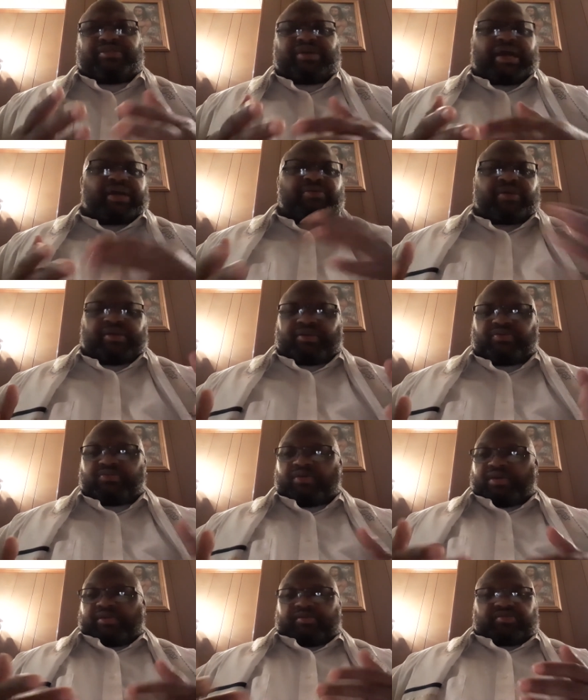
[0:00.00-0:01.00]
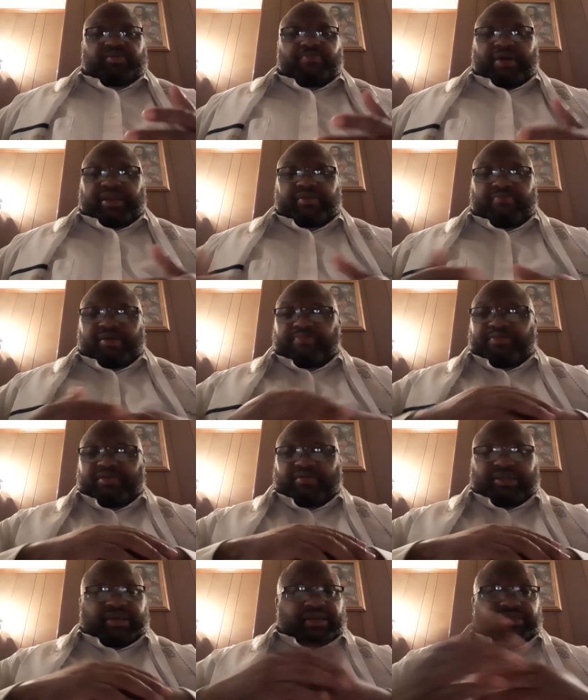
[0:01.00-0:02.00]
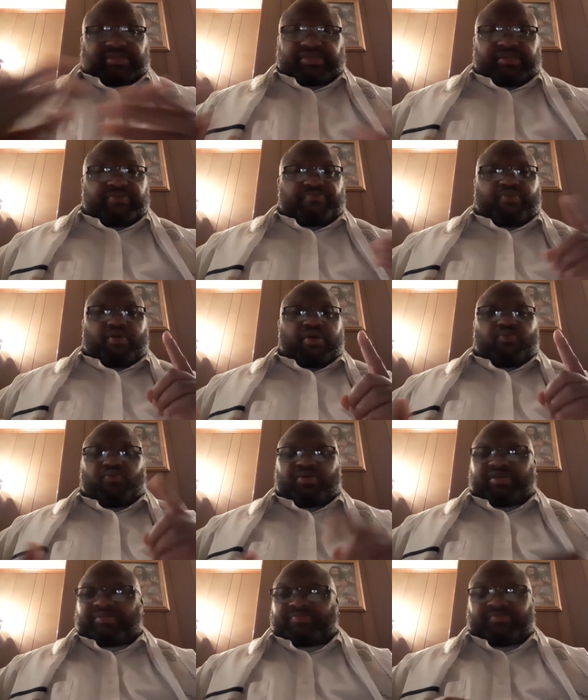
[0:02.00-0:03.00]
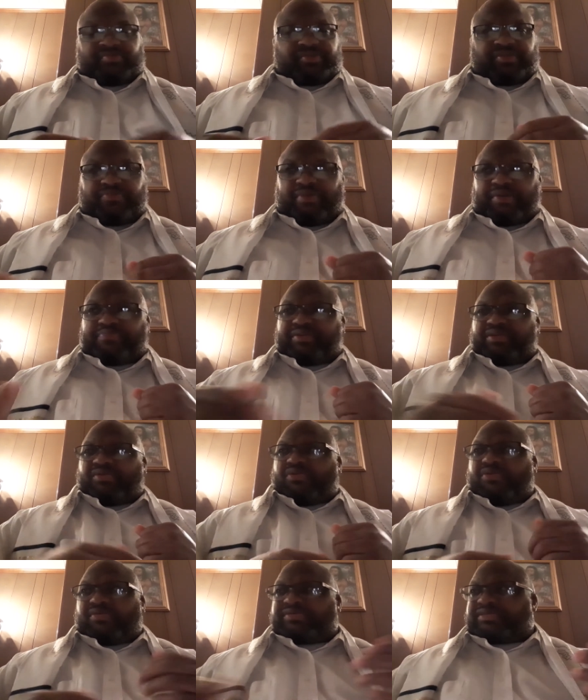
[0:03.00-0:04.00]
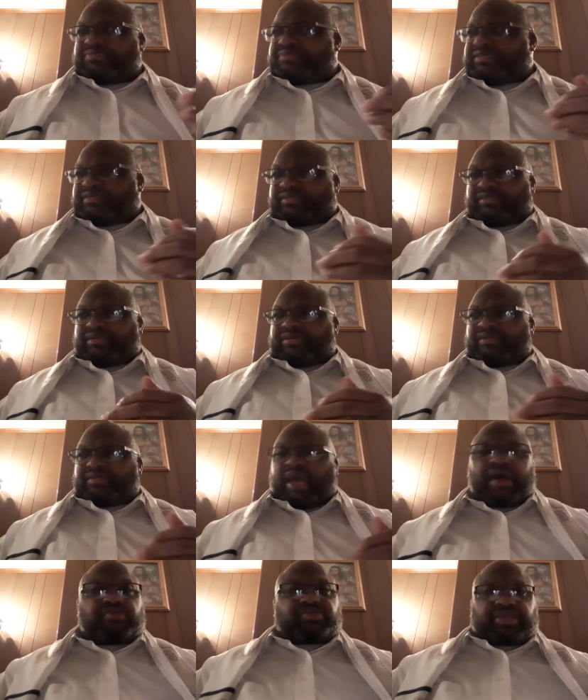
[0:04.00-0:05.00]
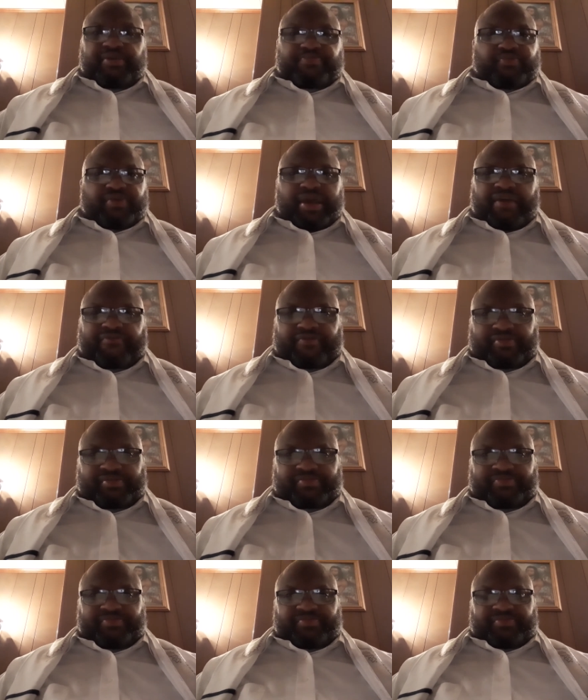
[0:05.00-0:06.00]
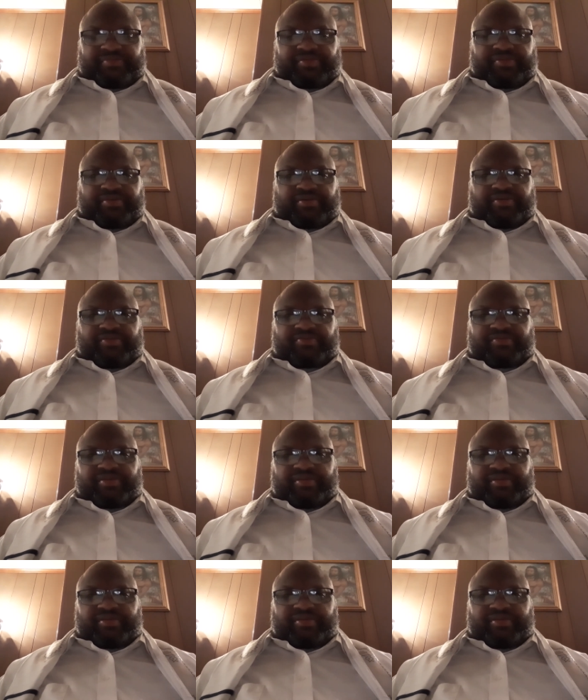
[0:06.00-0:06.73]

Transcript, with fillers: to, you know, somebody may be the, like I said in part one, you might be the awesomest uh, housekeeper ever. You know,